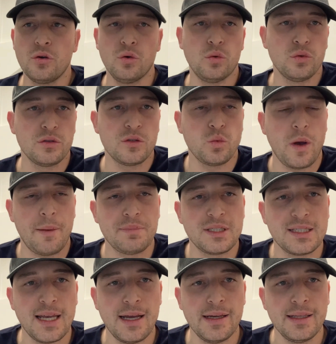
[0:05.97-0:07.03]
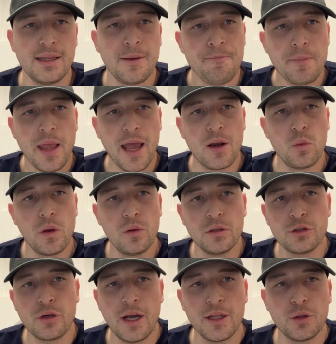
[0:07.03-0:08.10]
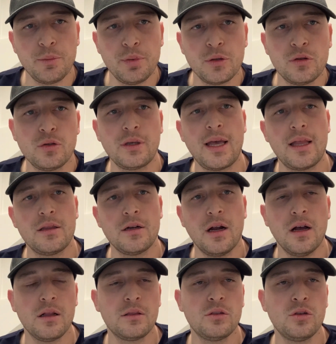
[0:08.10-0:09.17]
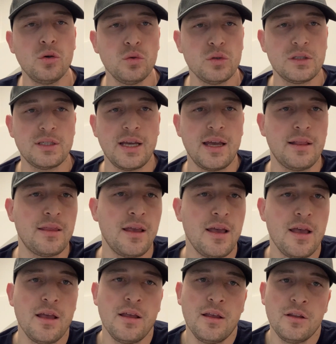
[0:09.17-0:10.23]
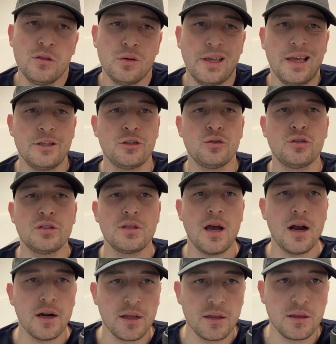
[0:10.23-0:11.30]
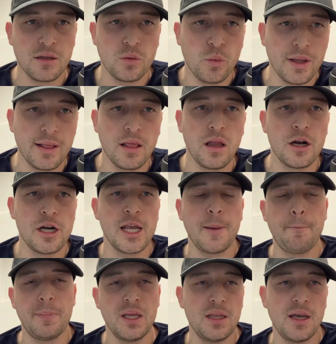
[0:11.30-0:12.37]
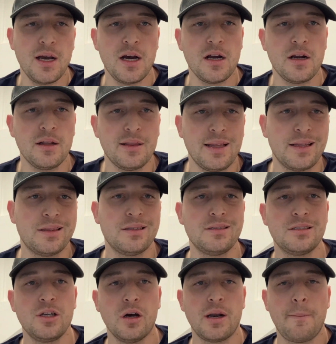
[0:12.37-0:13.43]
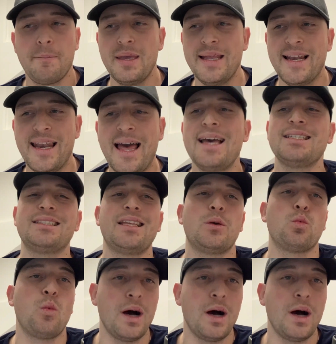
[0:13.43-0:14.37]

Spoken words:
Tools website and we will try to put together a tool set to get you started with learning PDR that's gonna be less than